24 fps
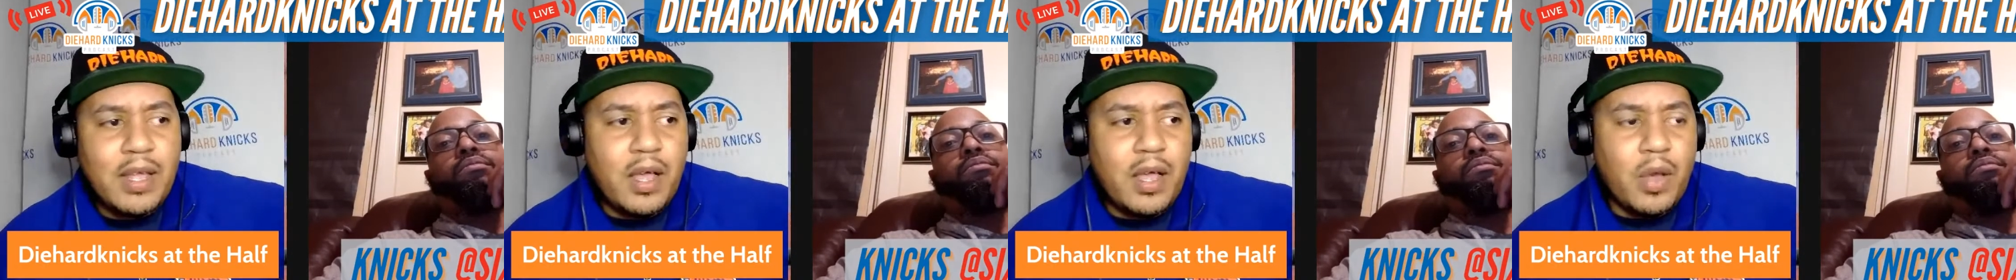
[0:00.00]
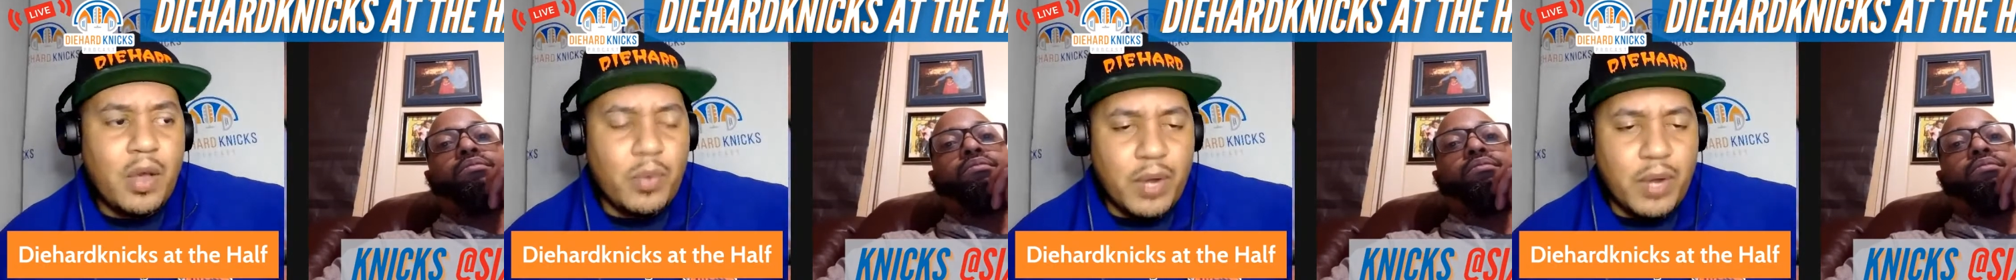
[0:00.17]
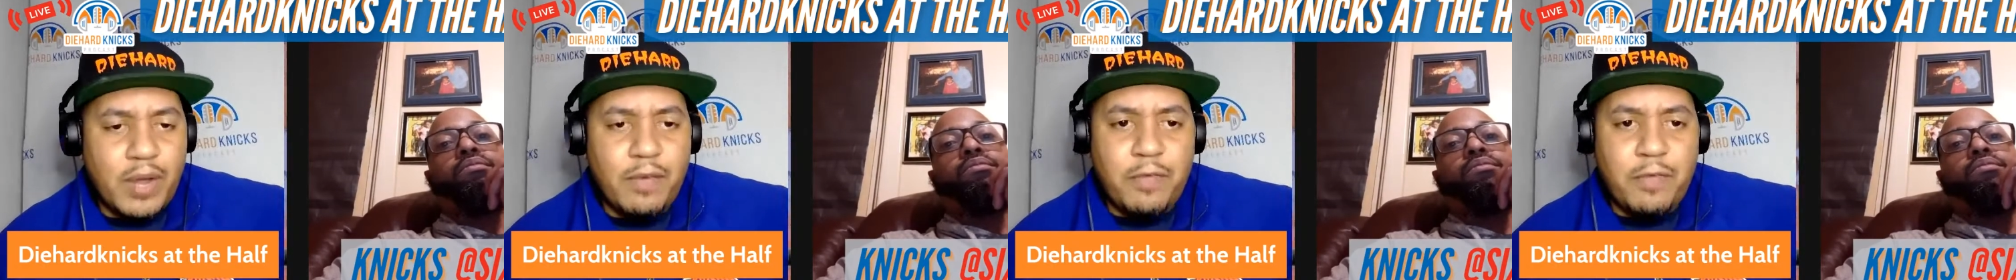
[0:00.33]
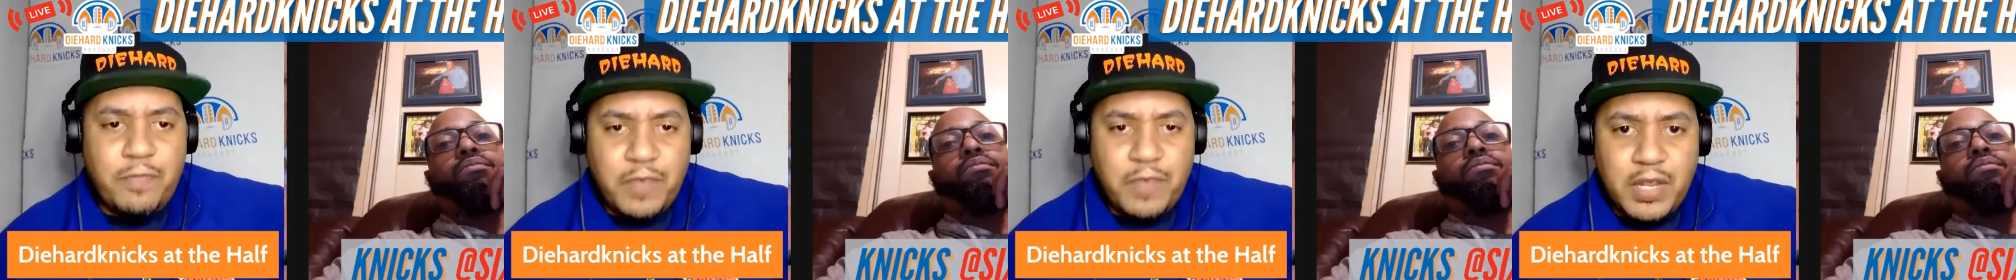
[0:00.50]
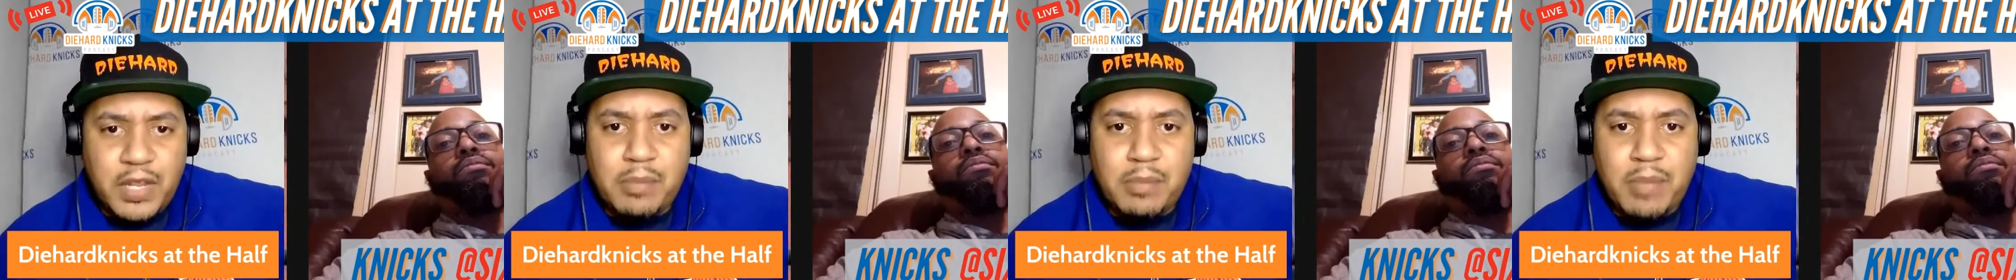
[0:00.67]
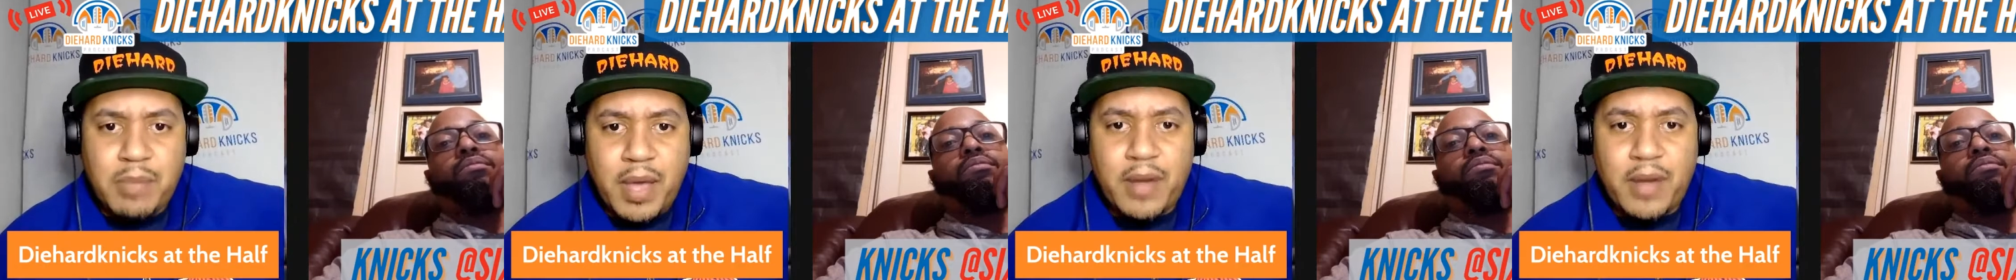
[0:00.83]
or whatever,
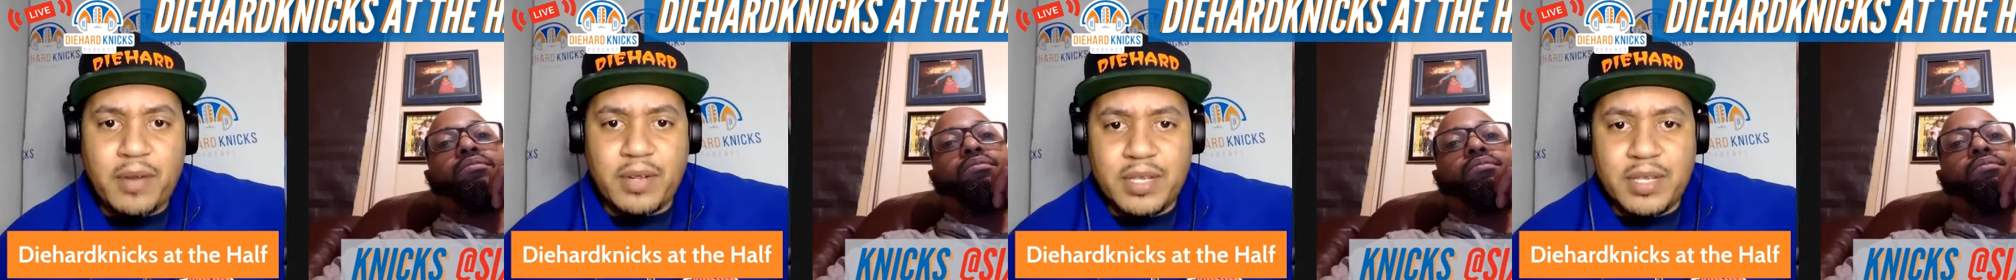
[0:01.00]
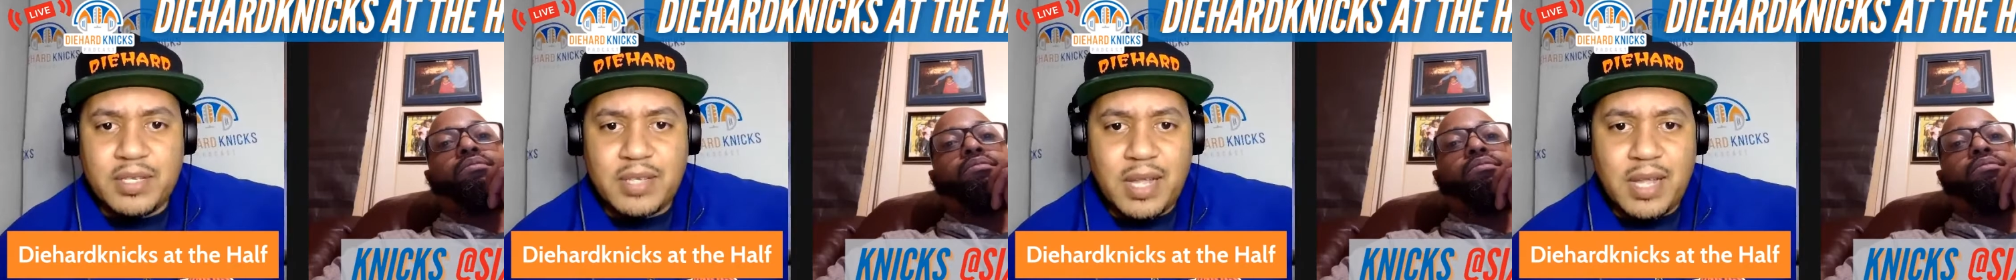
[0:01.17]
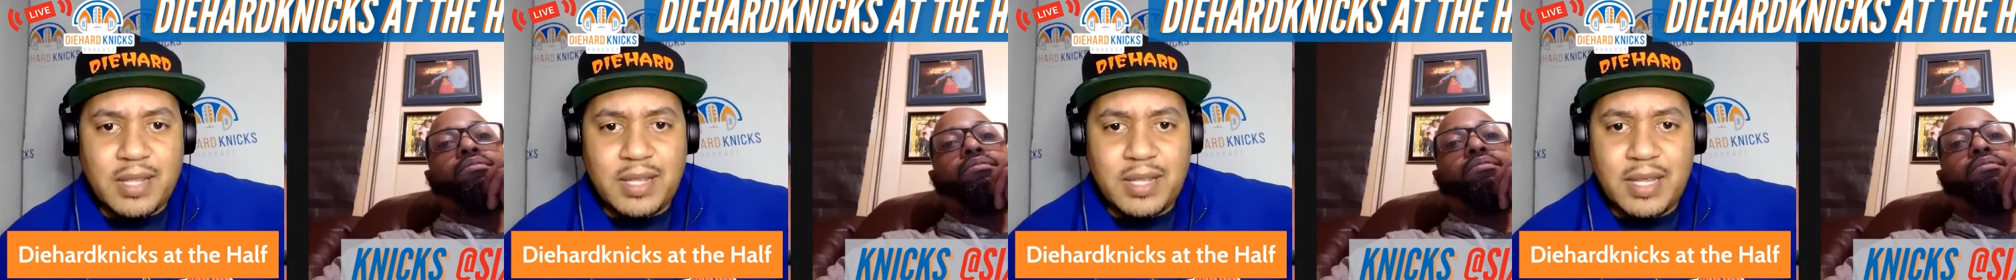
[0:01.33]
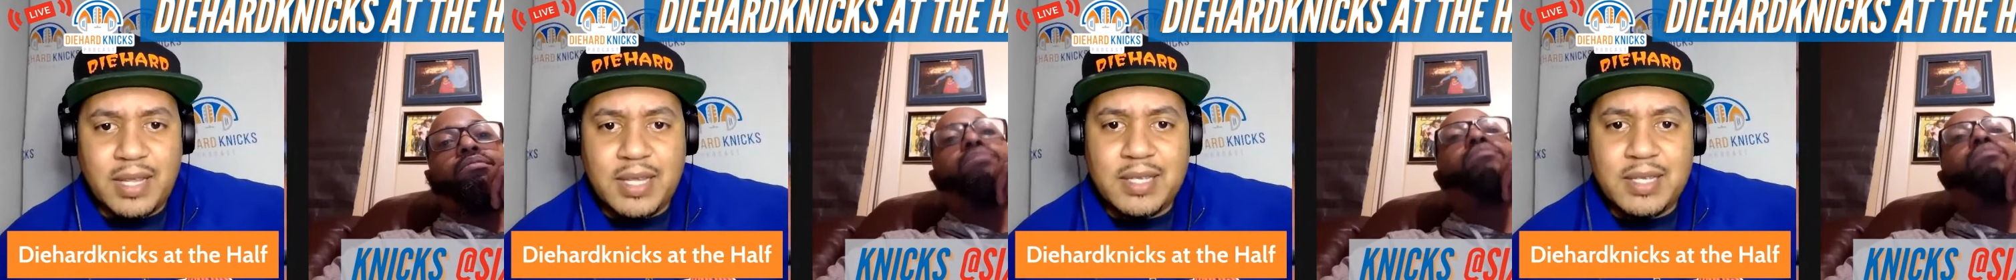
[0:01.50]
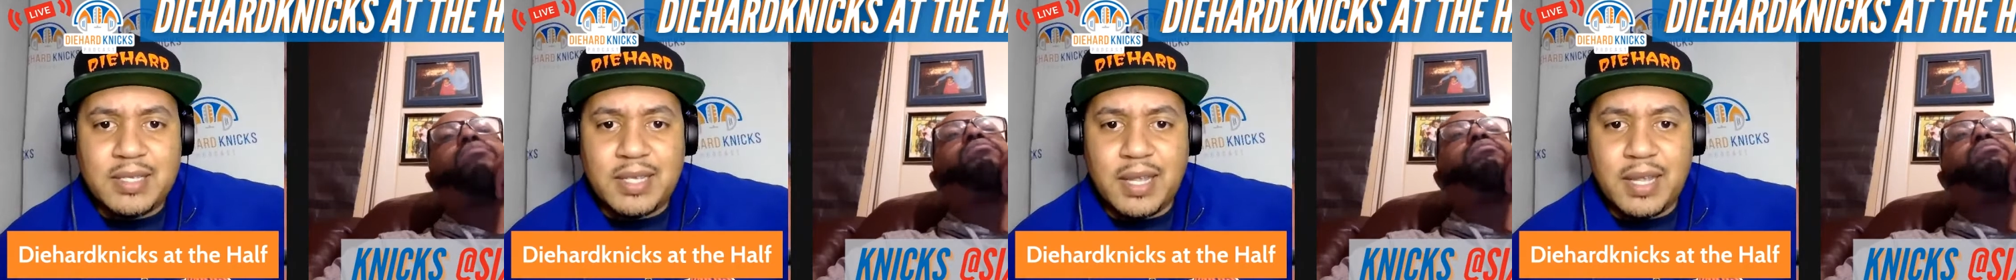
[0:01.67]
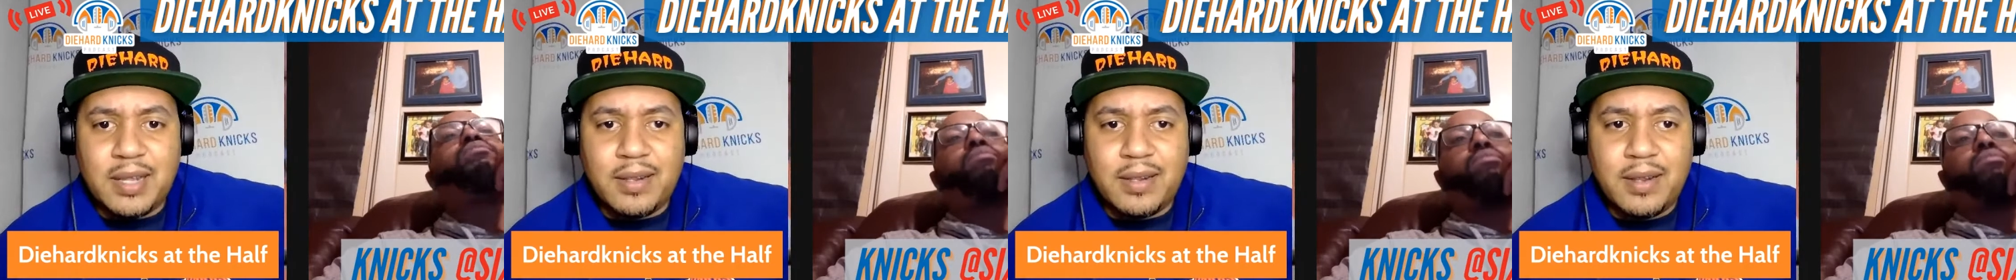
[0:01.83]
feeling better. I think he
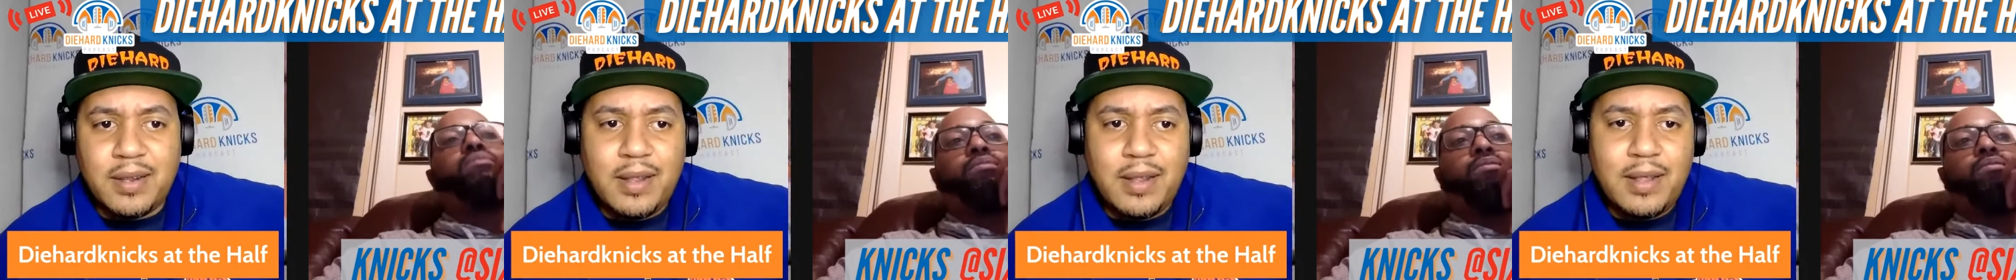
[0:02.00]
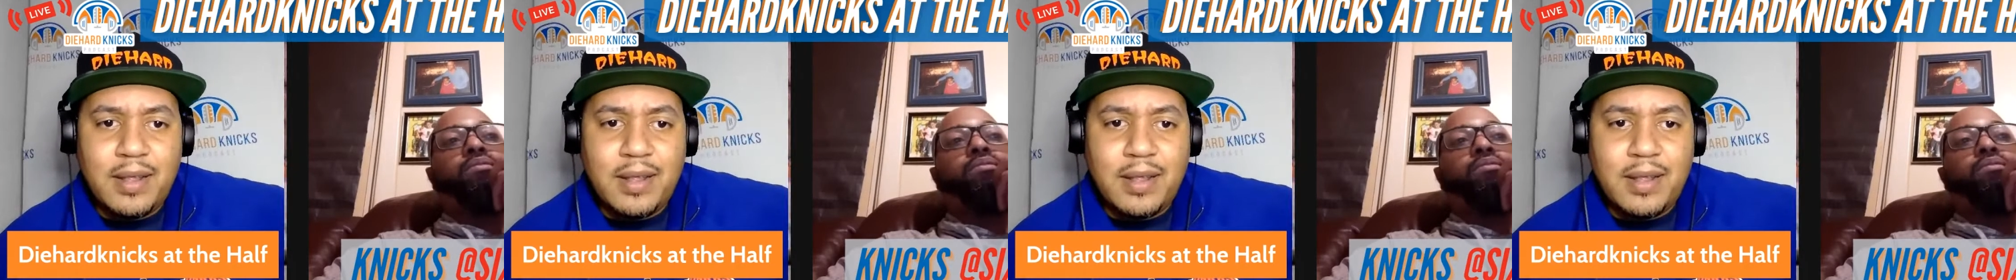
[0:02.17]
said.